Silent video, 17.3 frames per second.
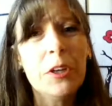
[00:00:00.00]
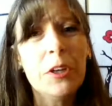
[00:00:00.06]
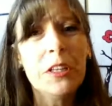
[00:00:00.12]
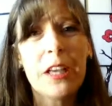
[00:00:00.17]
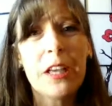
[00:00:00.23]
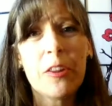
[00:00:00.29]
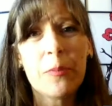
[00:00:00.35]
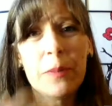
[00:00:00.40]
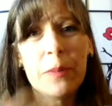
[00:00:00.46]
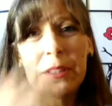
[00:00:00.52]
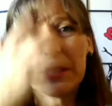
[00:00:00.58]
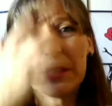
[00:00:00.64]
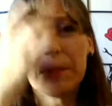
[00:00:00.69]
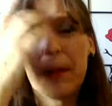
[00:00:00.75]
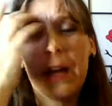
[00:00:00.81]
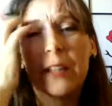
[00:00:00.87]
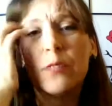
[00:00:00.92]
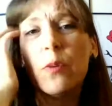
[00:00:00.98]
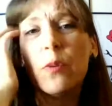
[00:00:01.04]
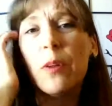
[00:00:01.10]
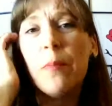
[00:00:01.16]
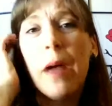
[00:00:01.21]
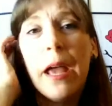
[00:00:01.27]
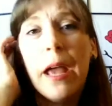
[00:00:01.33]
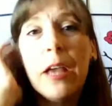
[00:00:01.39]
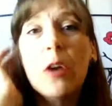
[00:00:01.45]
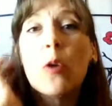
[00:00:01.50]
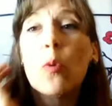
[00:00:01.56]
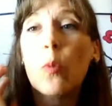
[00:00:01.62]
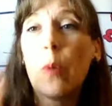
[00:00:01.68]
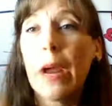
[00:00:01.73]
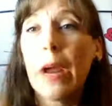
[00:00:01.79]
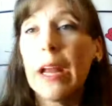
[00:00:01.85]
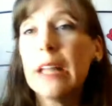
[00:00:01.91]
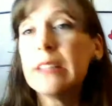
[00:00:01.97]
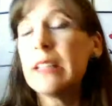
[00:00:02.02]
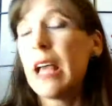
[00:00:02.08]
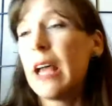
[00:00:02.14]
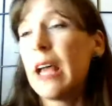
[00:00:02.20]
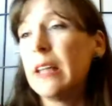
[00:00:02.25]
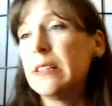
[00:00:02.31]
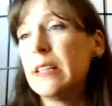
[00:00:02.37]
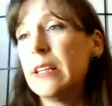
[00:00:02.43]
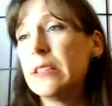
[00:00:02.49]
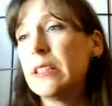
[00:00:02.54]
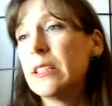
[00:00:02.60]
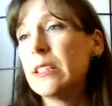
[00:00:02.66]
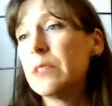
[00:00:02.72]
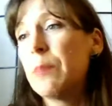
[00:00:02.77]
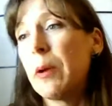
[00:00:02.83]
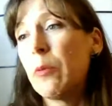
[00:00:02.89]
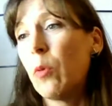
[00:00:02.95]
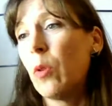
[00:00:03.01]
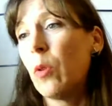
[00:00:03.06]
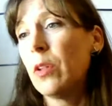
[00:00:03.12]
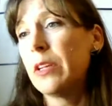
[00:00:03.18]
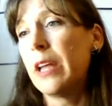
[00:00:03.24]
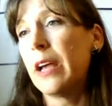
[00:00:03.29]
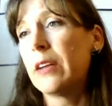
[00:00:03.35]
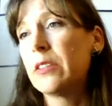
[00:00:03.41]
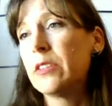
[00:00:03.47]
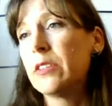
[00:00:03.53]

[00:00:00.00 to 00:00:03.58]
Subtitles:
together business plans. One of my greatest assets is my Rolodex.